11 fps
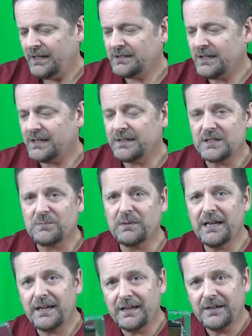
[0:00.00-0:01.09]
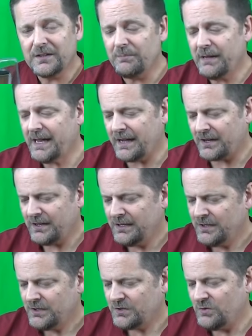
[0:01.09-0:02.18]
It's got a display on the back,
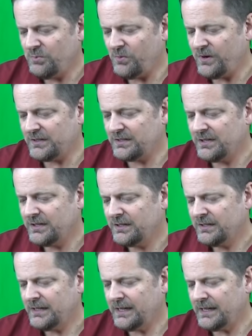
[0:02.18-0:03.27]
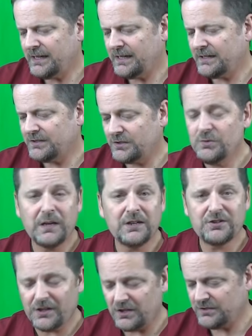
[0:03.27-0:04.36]
2.2 uh,
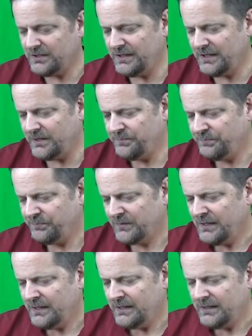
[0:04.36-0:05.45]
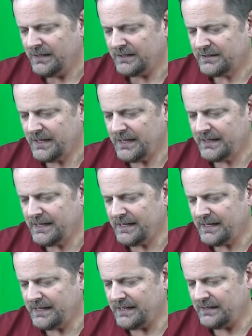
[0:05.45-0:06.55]
inch LCD. It's got
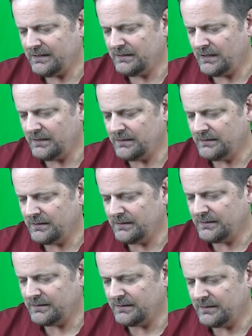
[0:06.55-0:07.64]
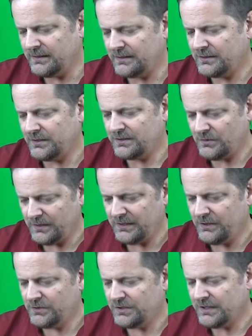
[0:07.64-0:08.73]
a, okay, so it
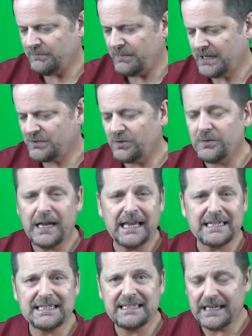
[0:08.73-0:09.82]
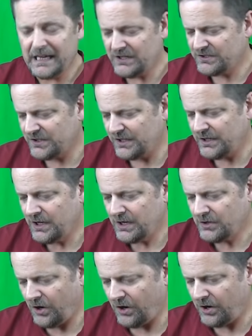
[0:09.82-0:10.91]
uses a micro SDHC
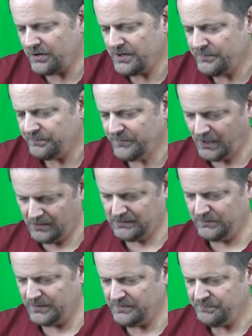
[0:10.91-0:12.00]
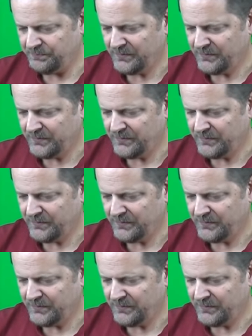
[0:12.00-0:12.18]
card, not included.